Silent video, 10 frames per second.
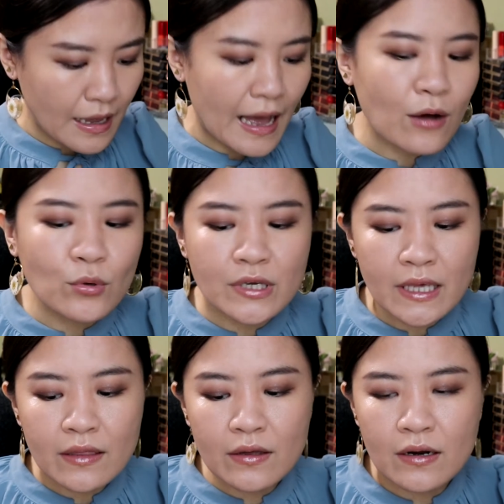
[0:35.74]
I will
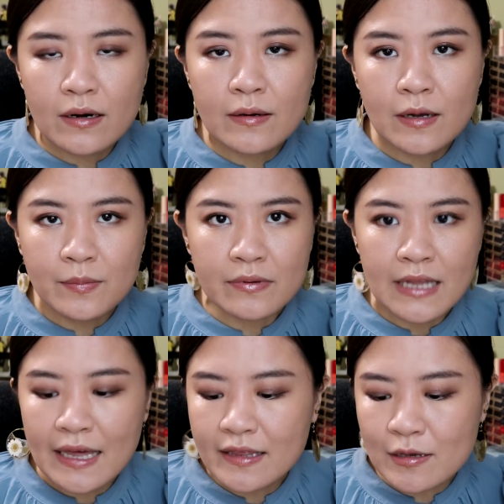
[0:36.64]
either
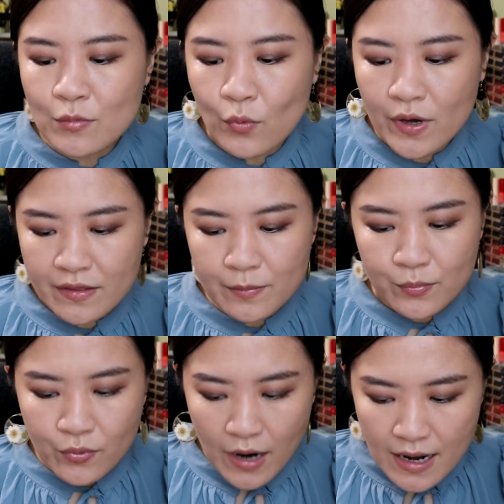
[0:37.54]
apply them with a
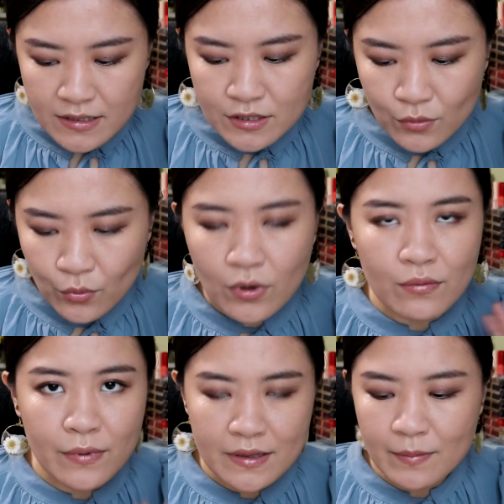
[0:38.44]
brush or
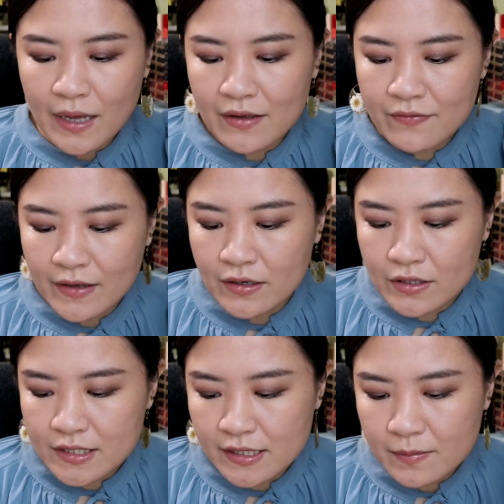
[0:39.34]
with my
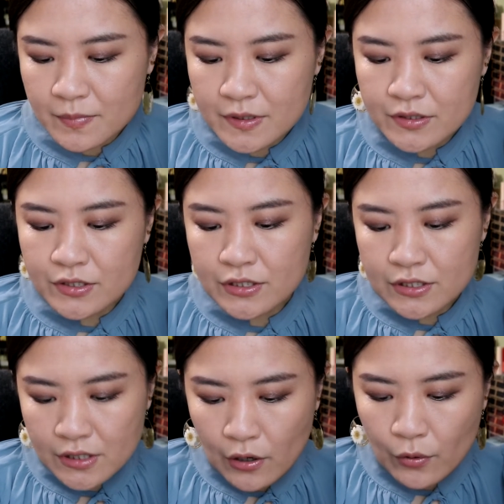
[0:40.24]
fingertip.
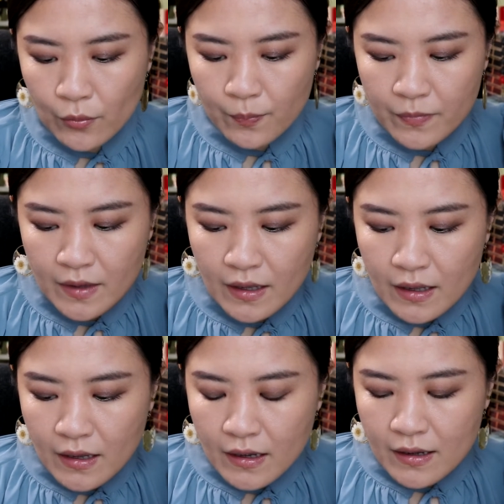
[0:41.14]
So
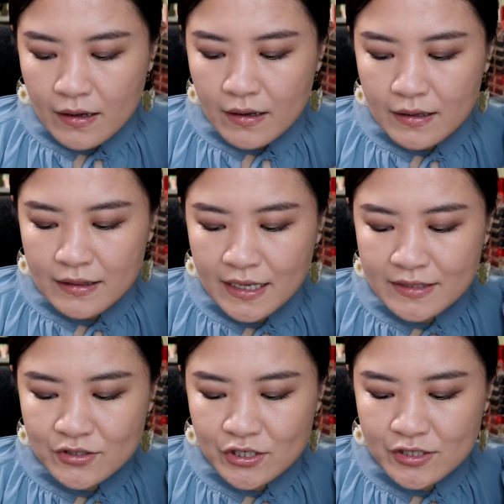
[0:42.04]

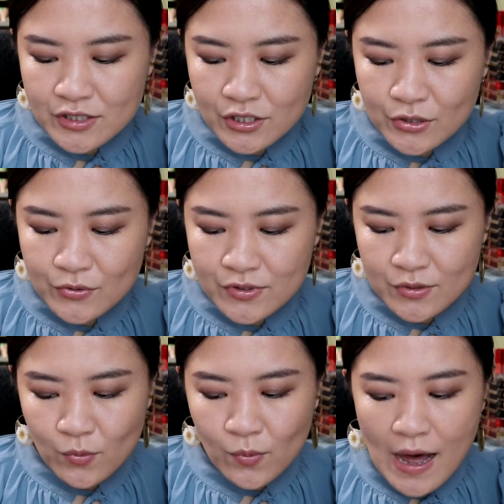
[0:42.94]
let's just use
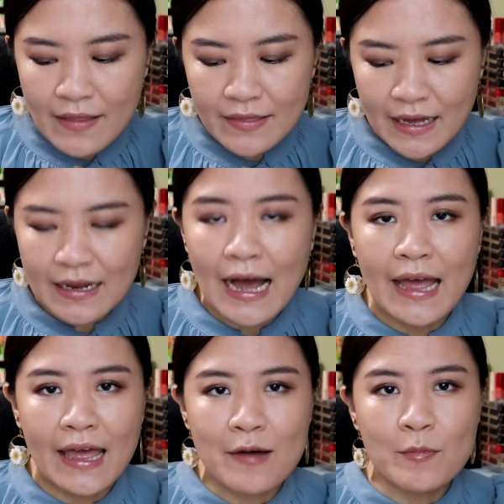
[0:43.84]
the one that I
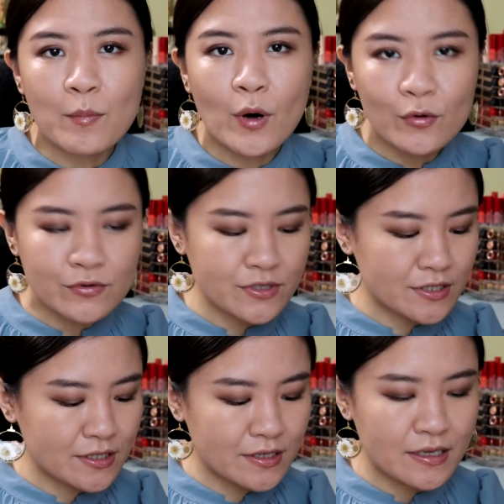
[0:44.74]
am
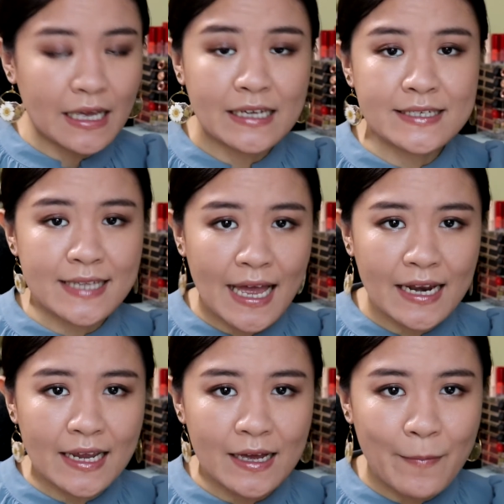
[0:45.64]
most
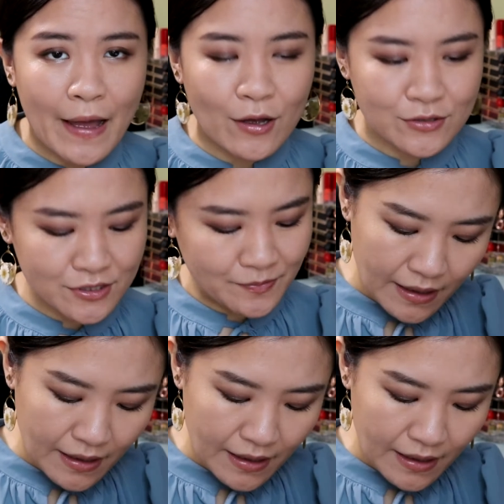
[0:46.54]
excited about.